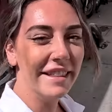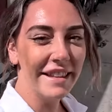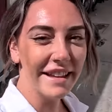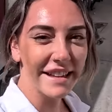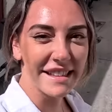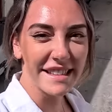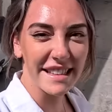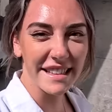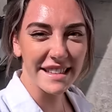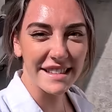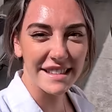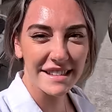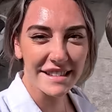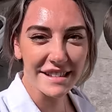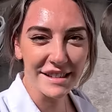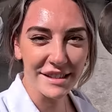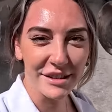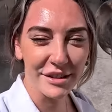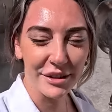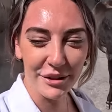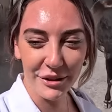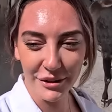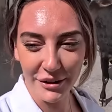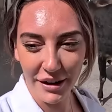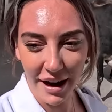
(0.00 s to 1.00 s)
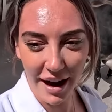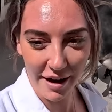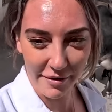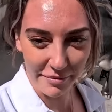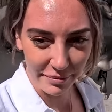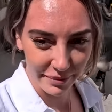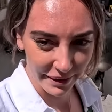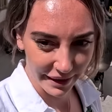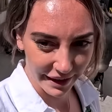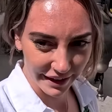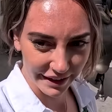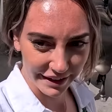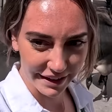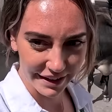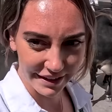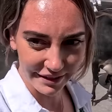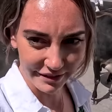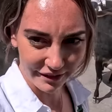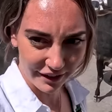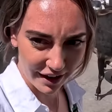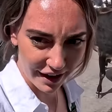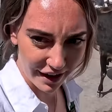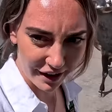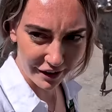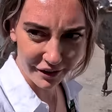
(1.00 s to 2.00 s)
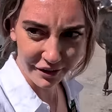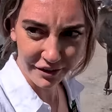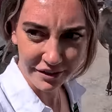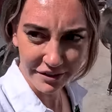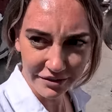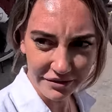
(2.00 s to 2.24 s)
This is so epic. Wow.